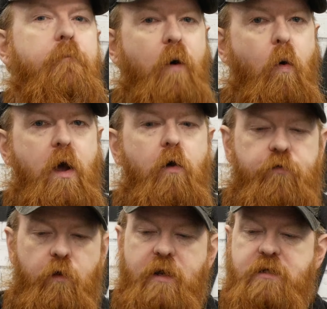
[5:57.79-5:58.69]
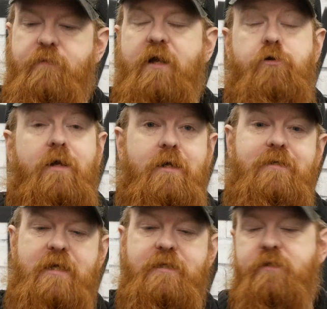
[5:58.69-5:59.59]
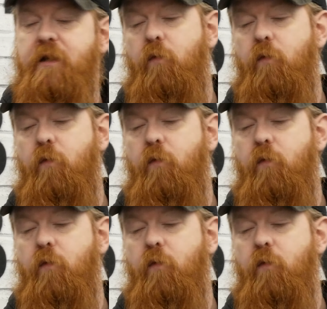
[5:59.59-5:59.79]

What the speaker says: but we also need to make sure it continuously